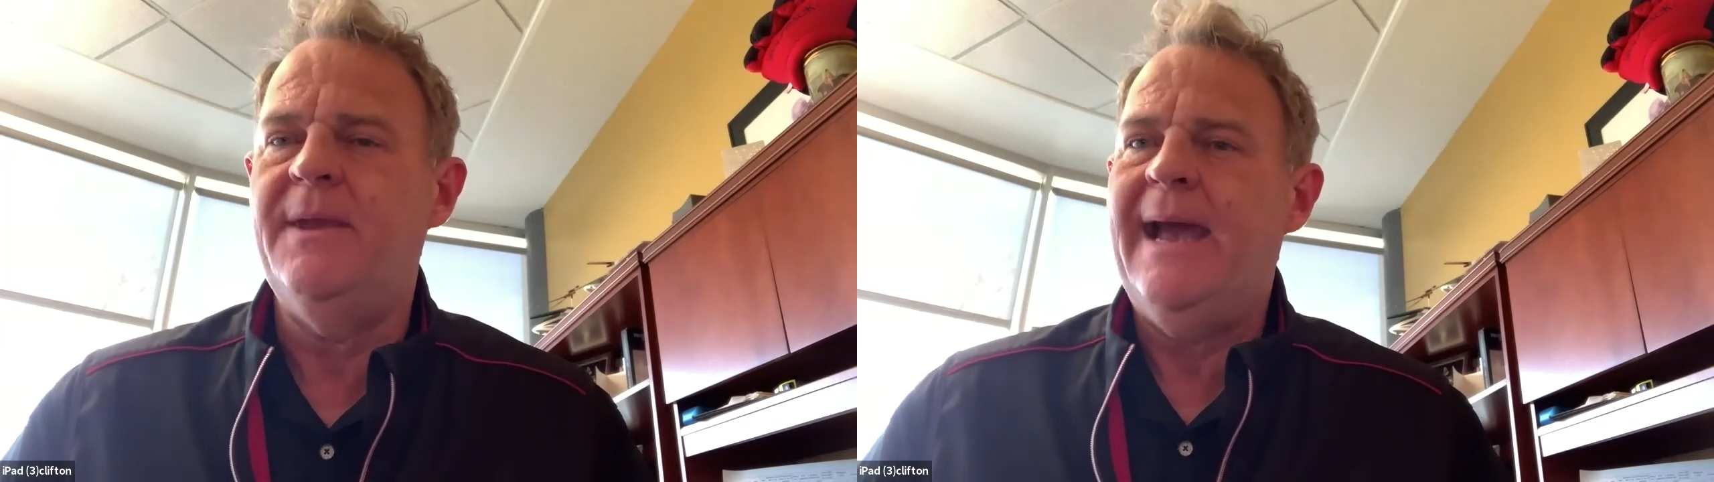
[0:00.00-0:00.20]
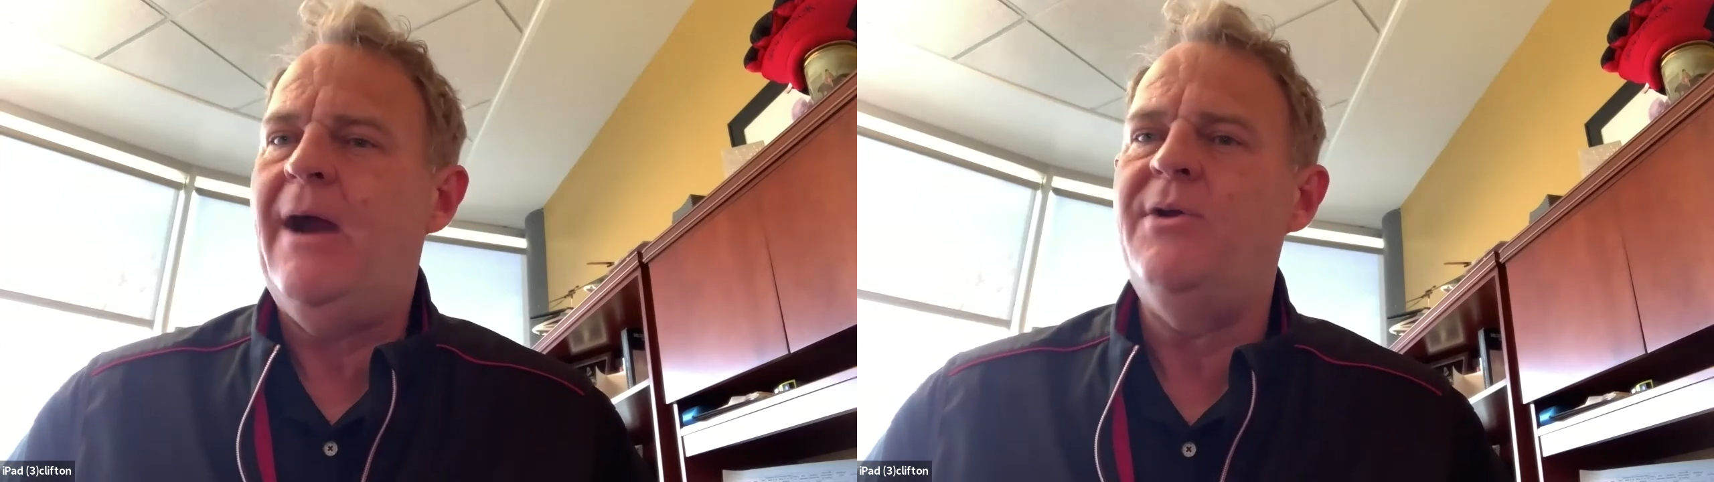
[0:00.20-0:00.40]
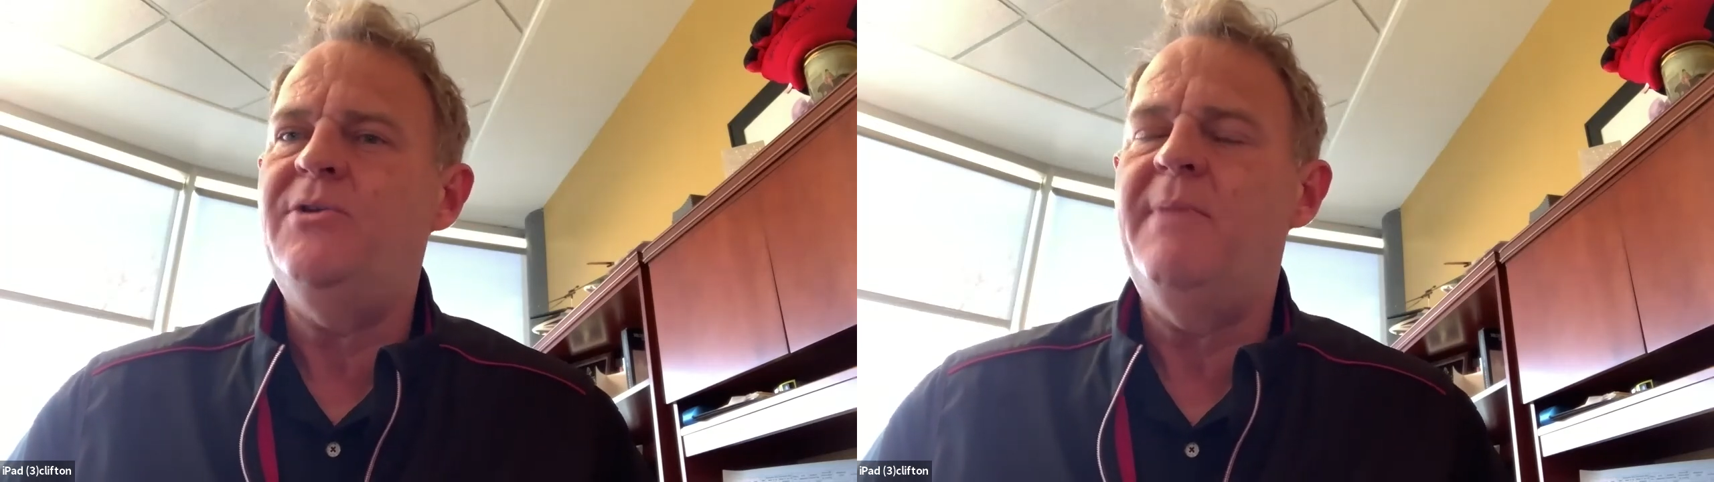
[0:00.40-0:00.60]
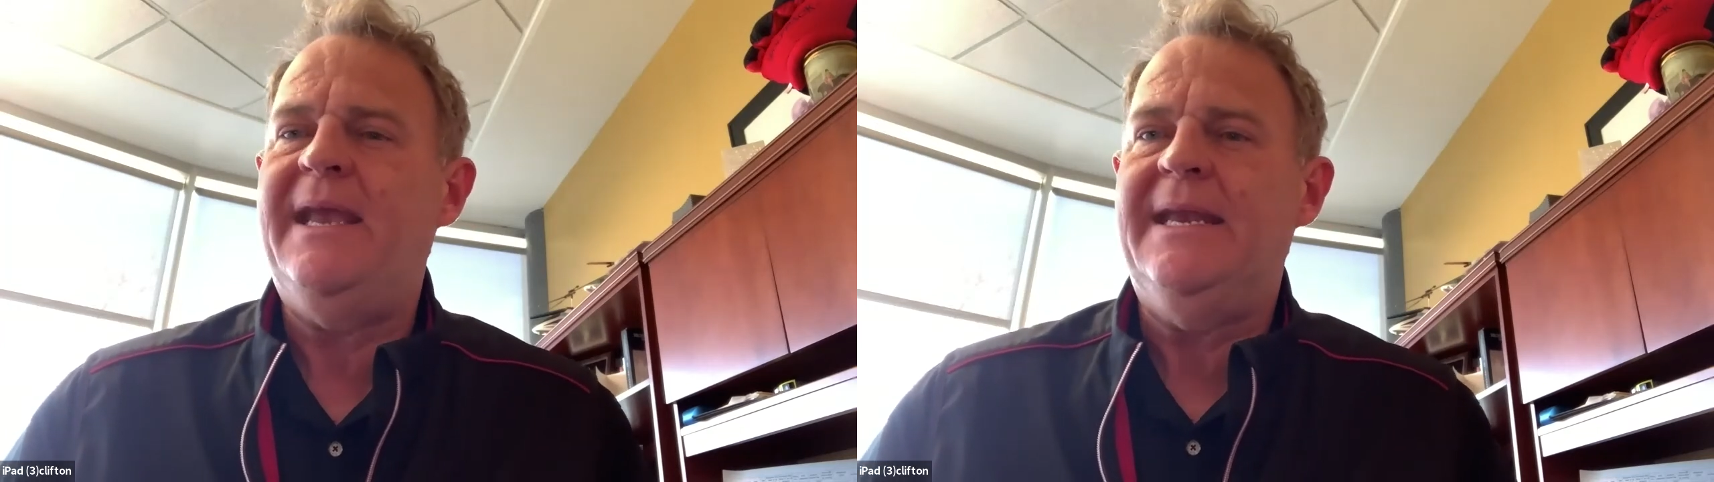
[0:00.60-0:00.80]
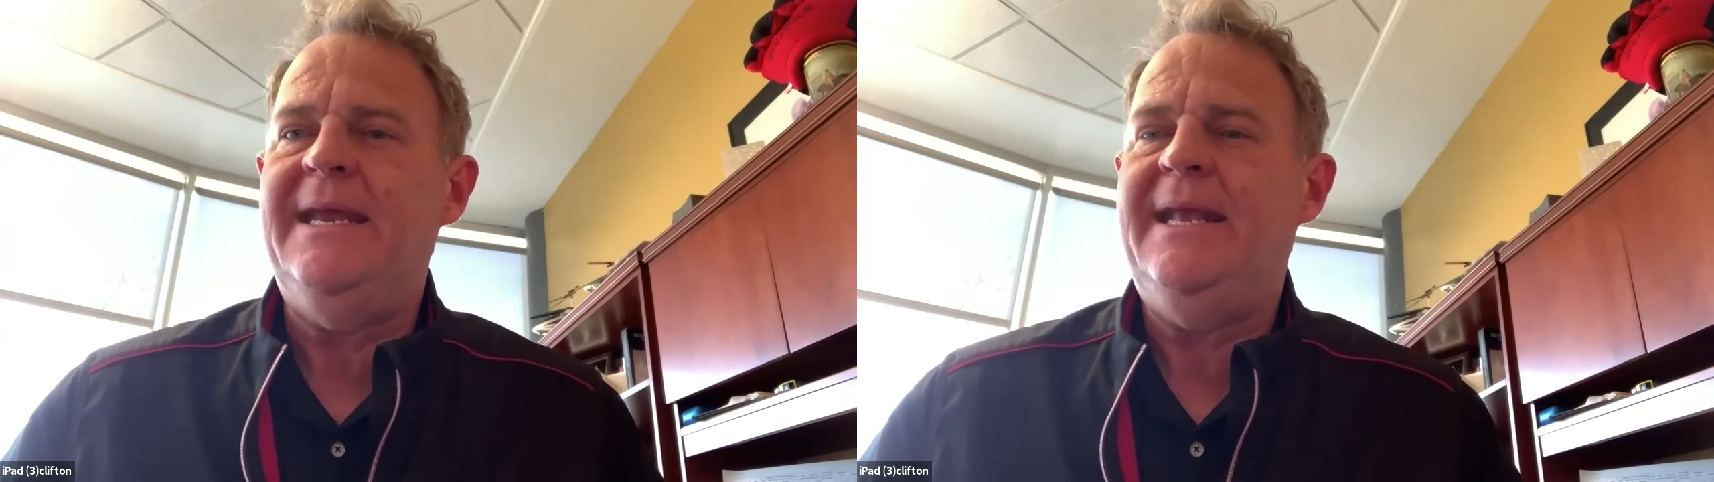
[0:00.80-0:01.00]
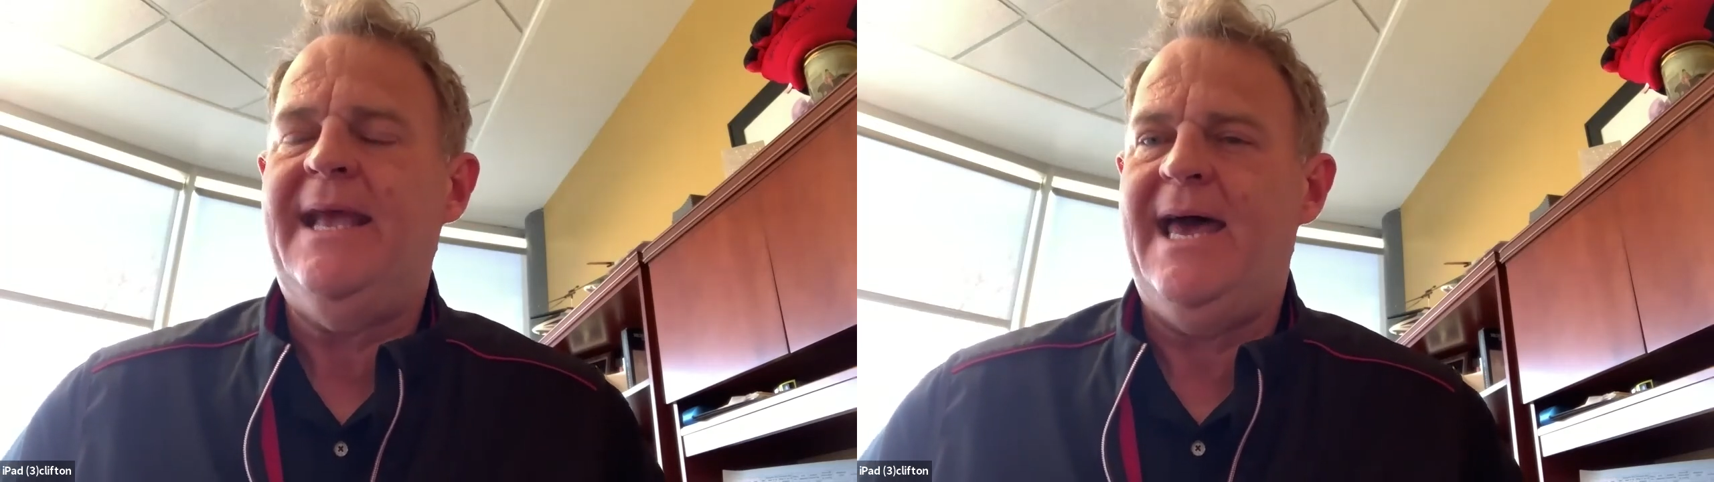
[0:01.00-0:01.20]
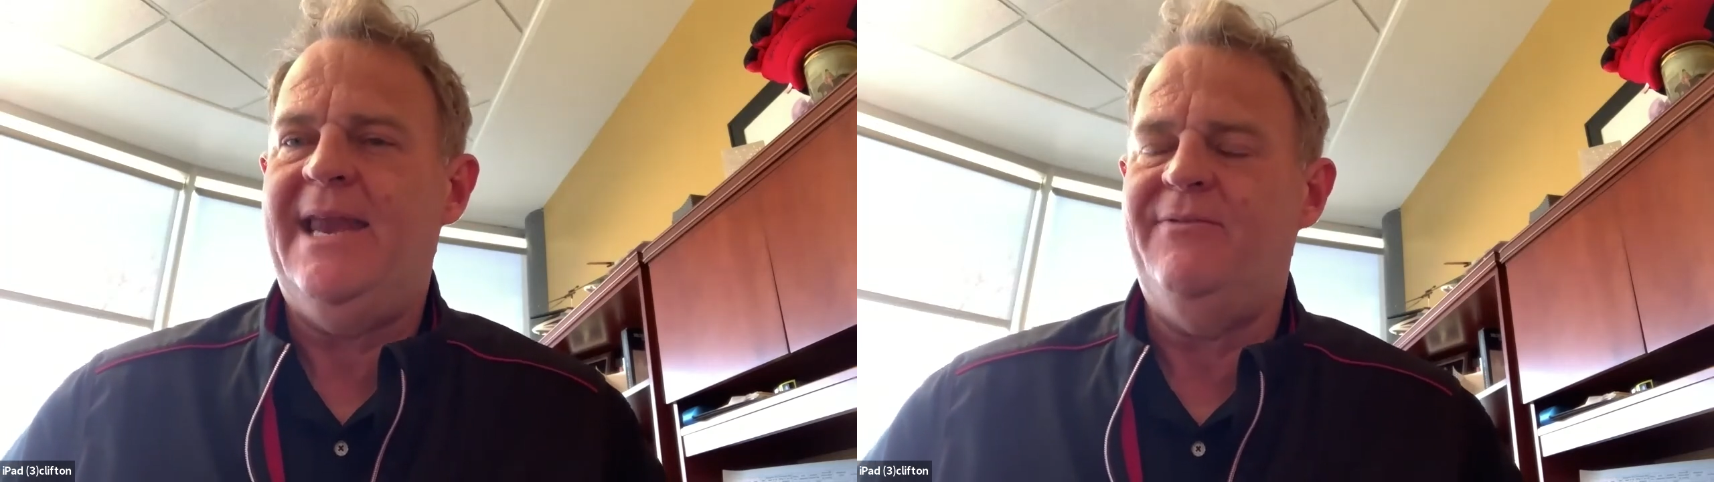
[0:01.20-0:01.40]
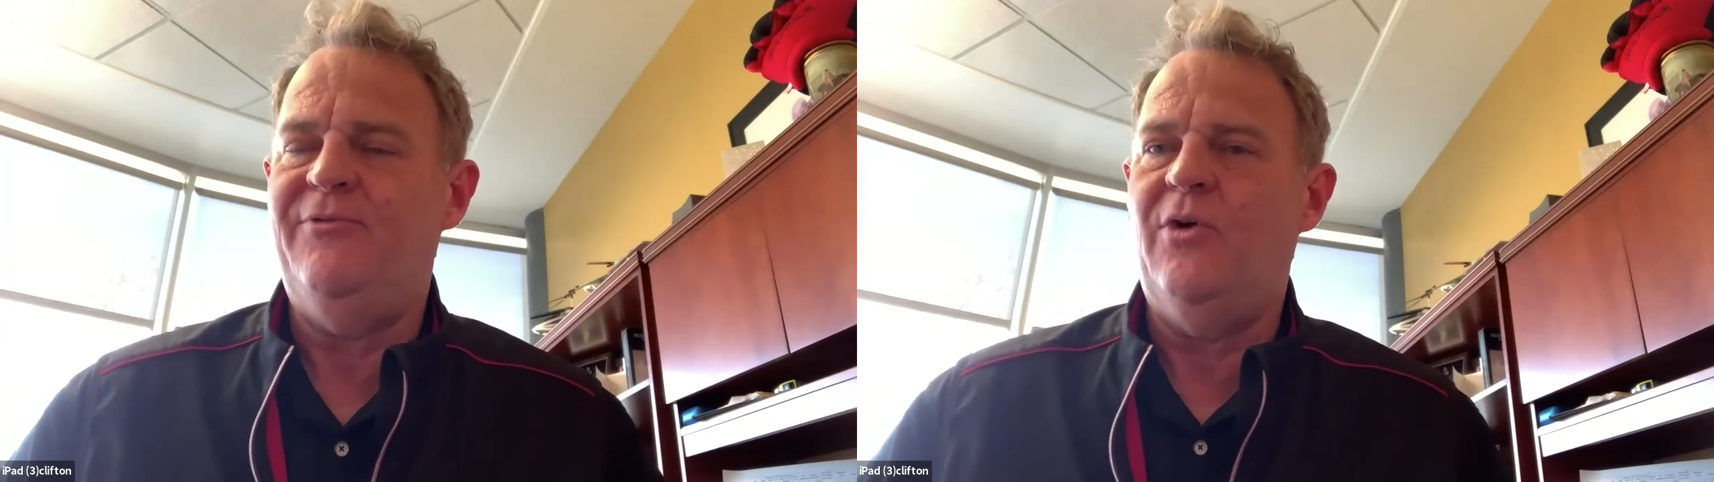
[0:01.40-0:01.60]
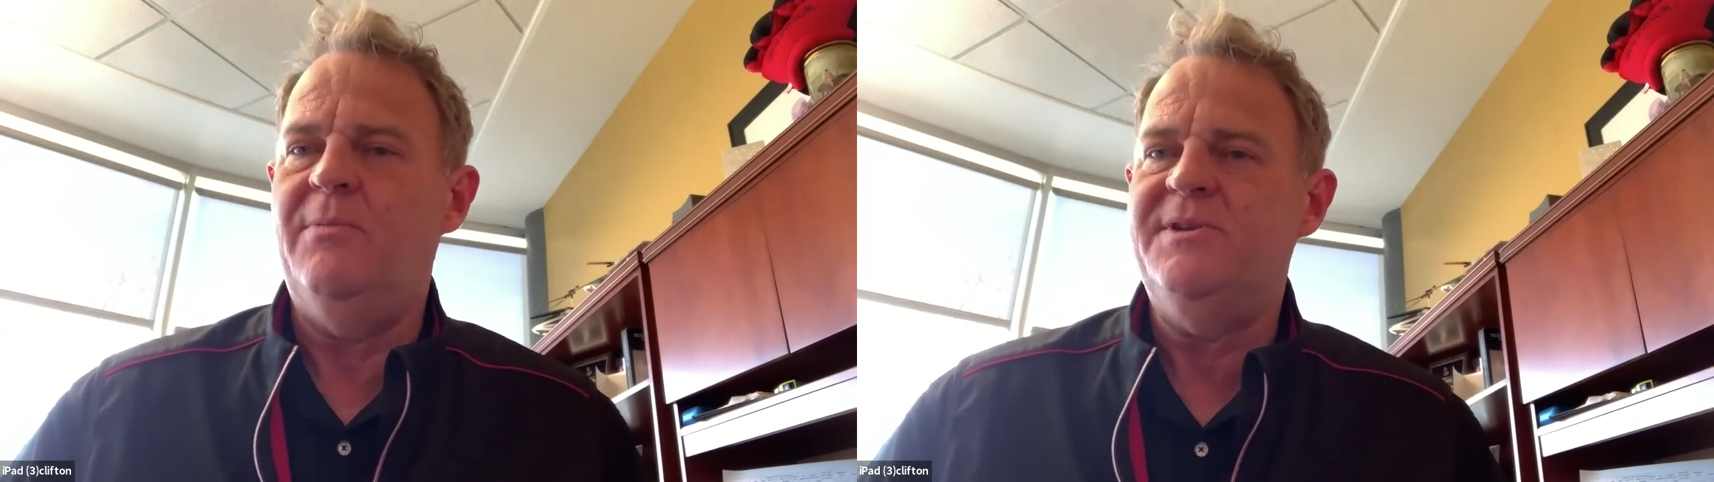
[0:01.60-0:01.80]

how are you making any kind of informed